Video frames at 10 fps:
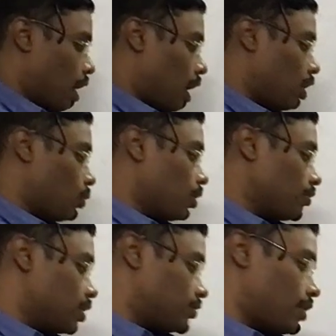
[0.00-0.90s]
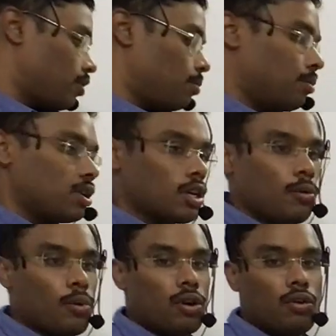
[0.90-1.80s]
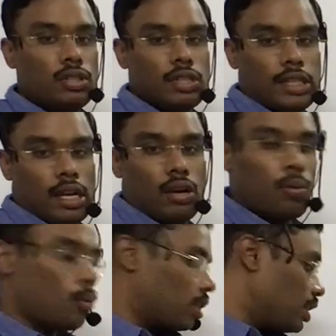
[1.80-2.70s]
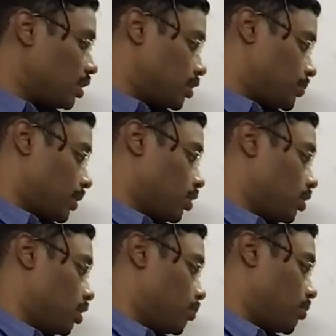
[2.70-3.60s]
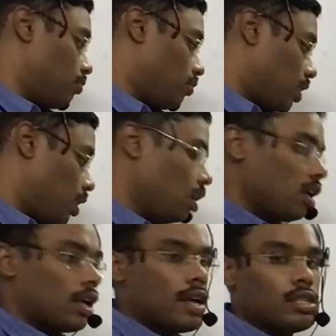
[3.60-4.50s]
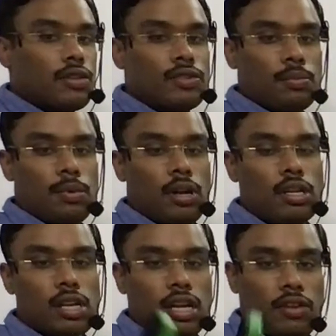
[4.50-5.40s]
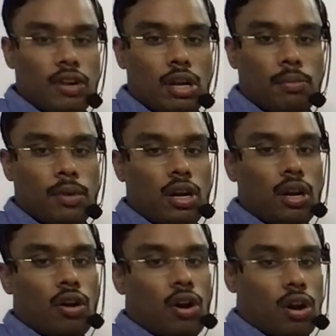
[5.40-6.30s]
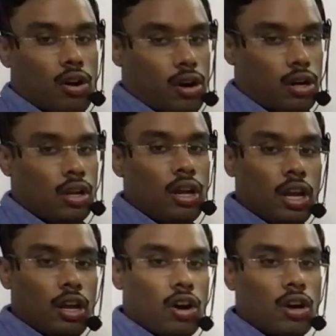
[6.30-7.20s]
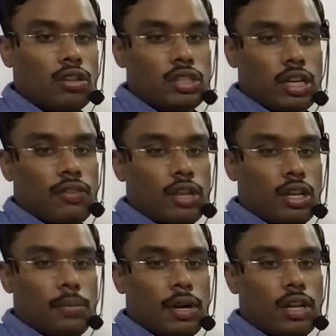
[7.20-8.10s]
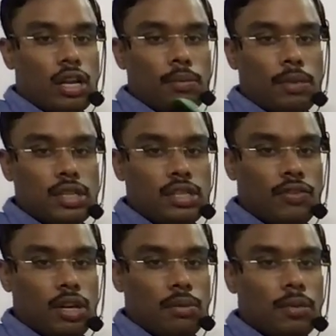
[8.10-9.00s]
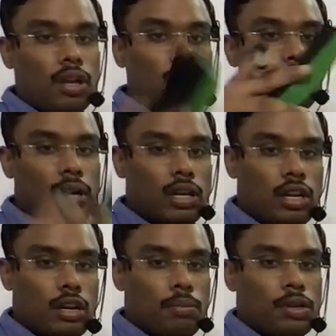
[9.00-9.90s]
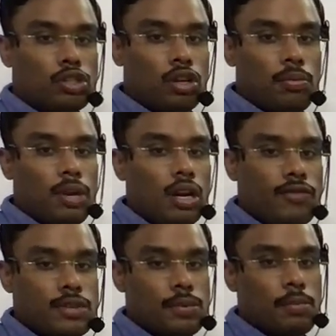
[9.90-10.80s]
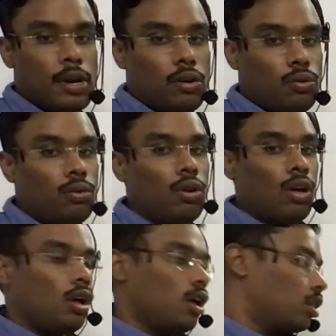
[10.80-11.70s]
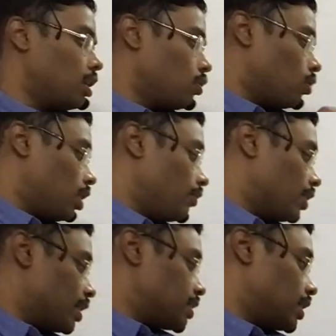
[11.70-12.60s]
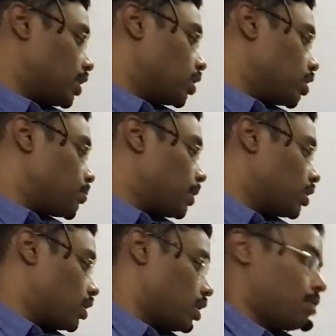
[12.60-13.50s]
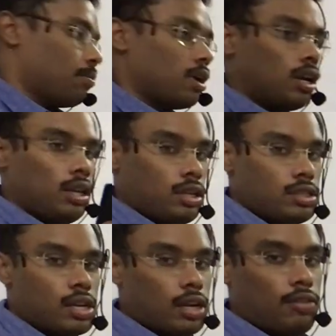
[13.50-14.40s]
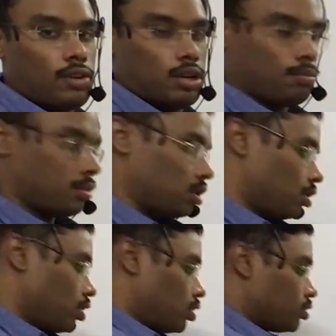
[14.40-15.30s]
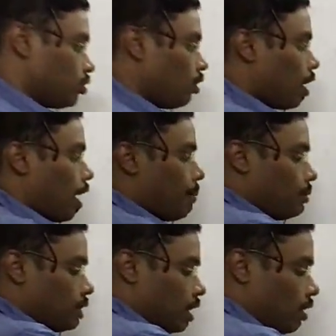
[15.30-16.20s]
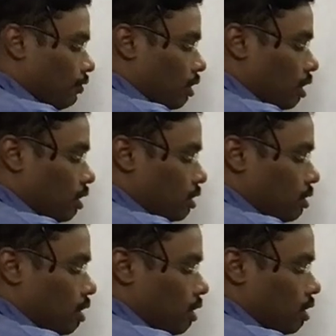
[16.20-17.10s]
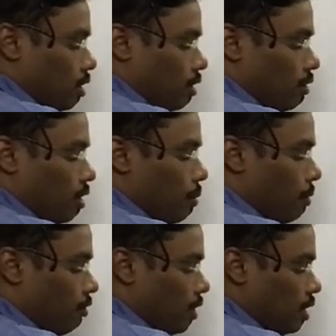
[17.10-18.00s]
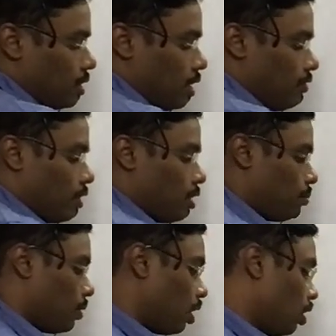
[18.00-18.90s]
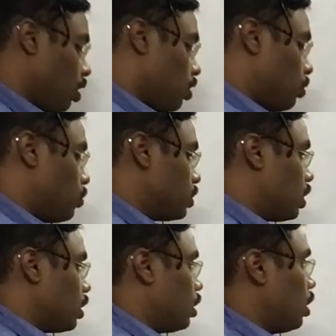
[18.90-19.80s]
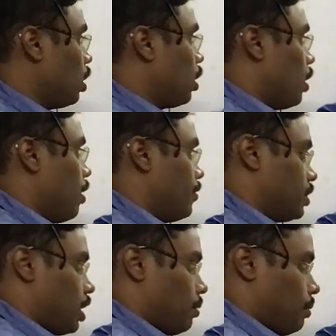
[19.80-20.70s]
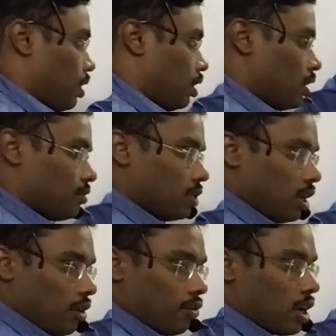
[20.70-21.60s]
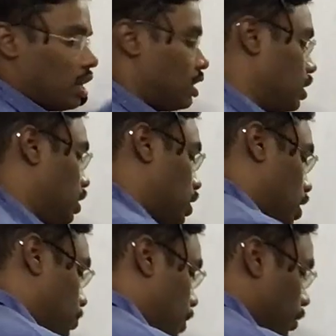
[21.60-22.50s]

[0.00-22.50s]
And out of these five numbers, I want to check whether this particular number 1 is an even number or not. In order to check whether that particular number is even number, the particular number should be divisible by 2. Then only we can say that this particular number is an even number. So I am checking whether this number 1 is an even number using the if statement, that is the if conditional statement.